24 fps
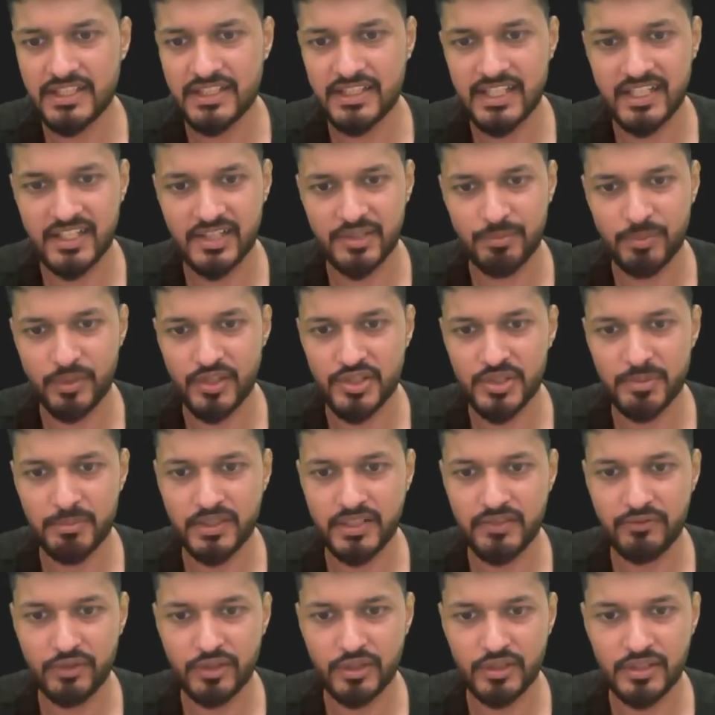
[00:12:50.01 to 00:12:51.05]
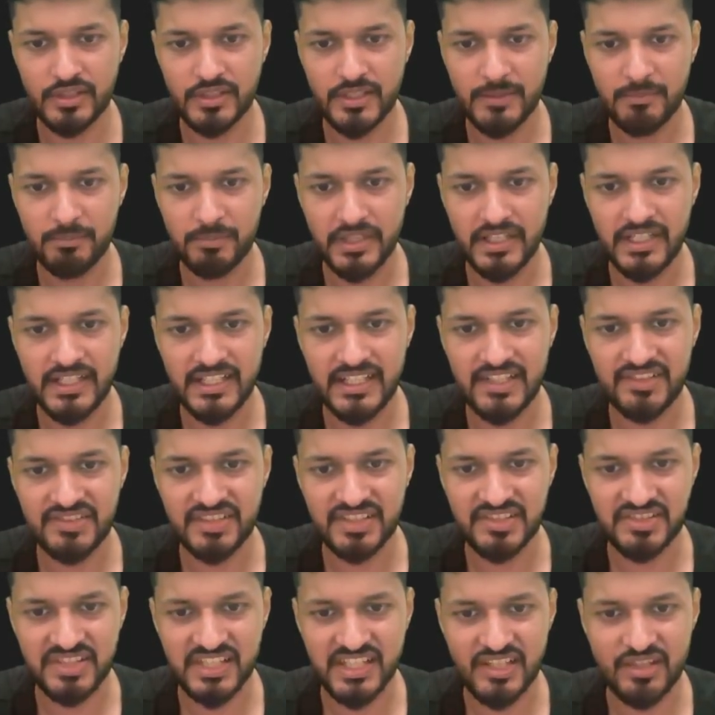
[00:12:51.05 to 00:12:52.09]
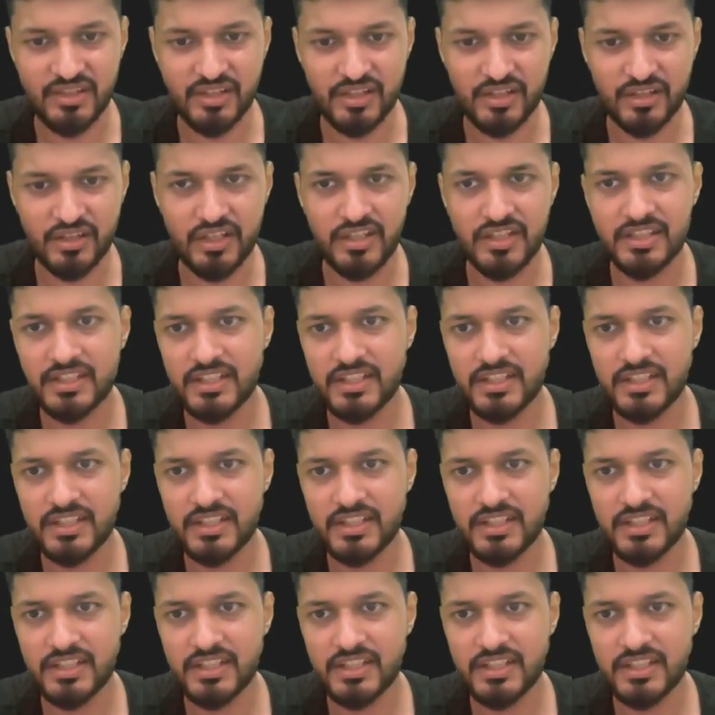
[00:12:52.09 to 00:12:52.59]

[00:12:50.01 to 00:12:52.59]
they are responsible for printing 16 or not.